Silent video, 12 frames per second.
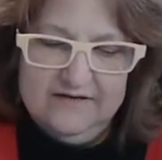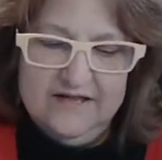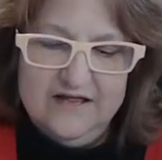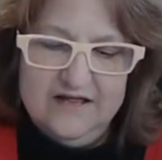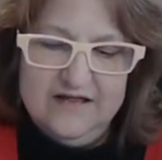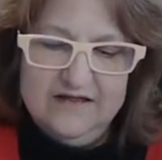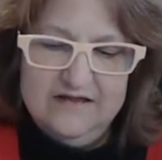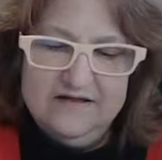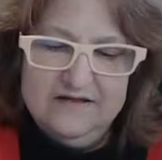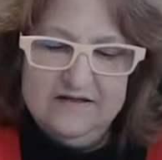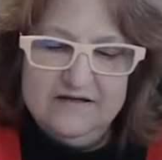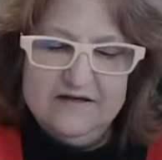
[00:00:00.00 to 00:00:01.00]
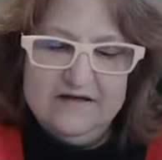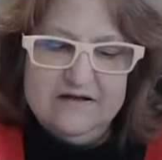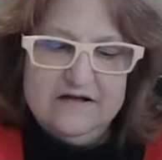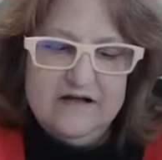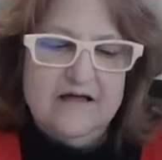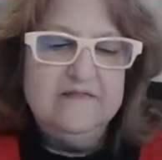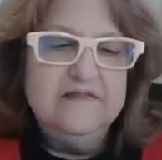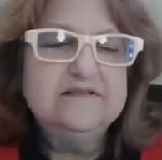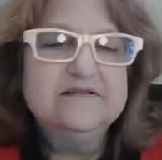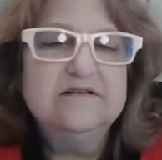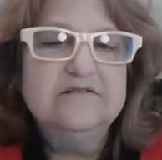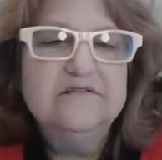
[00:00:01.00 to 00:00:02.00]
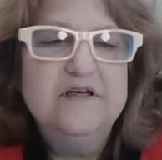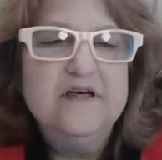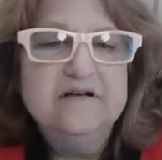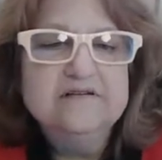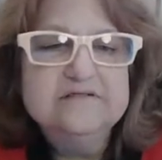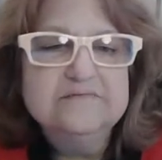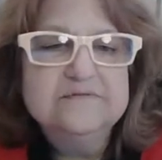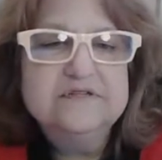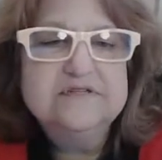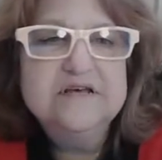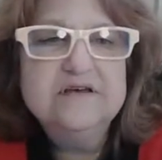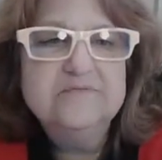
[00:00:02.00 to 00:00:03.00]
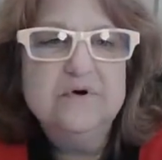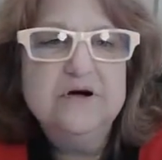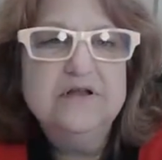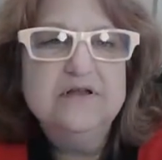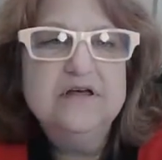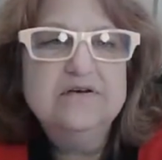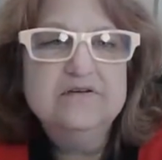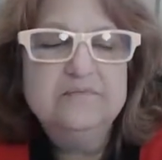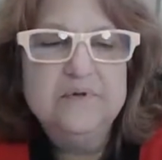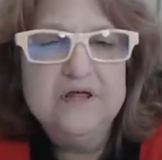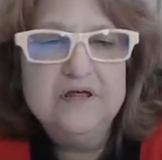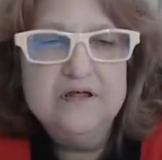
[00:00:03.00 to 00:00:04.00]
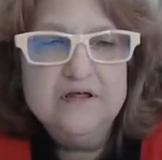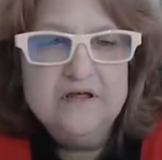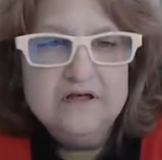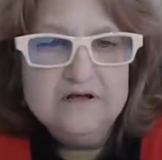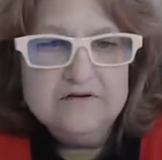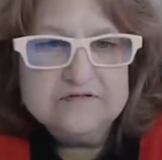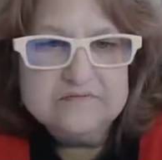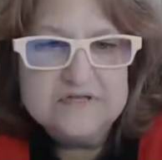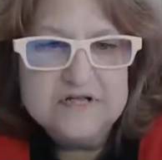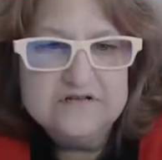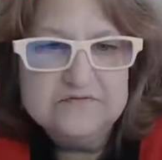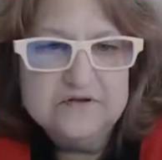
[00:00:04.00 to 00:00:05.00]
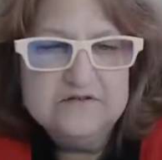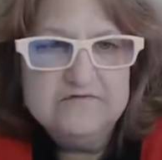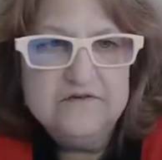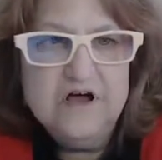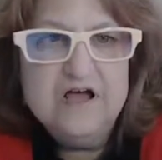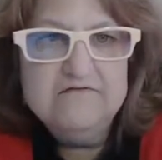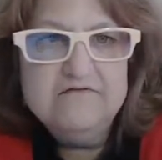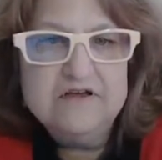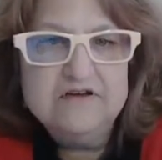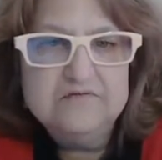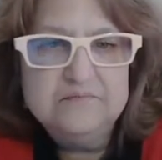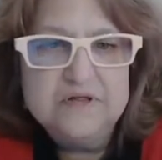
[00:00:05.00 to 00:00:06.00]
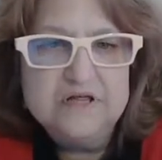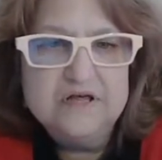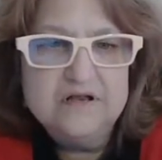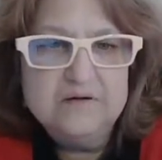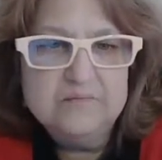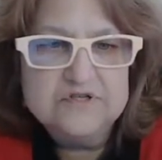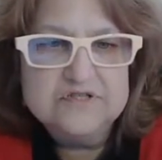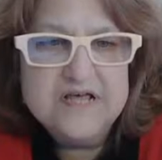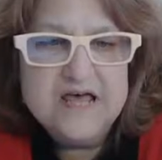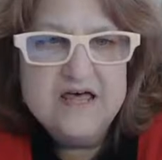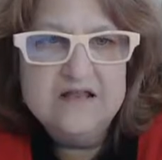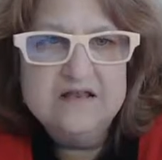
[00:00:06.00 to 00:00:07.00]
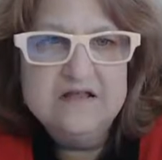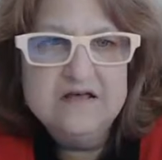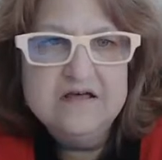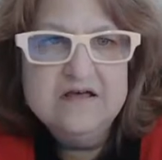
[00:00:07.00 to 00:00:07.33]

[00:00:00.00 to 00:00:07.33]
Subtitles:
Yay. And these little things with the T one, it could be Christmas Day 25. It could be a number 10.